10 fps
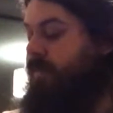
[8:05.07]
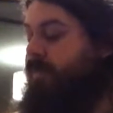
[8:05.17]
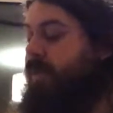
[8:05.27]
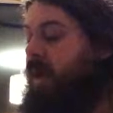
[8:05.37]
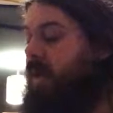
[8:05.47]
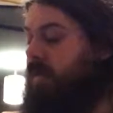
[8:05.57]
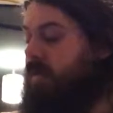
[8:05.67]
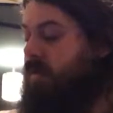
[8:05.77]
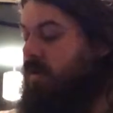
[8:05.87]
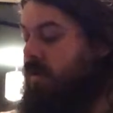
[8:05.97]
but
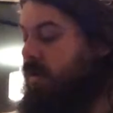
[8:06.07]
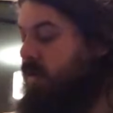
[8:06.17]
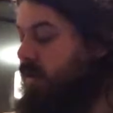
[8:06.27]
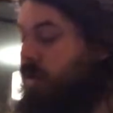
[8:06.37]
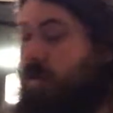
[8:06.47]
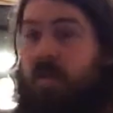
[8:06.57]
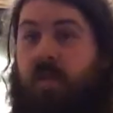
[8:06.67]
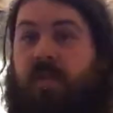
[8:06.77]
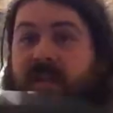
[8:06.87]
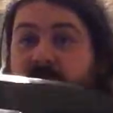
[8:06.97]

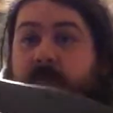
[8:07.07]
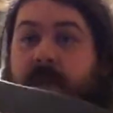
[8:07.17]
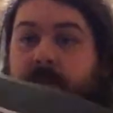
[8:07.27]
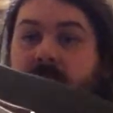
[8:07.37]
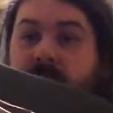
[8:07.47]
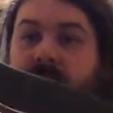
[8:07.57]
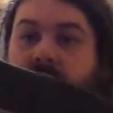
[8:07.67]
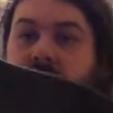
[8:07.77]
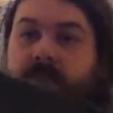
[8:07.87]
that's my P-Bass.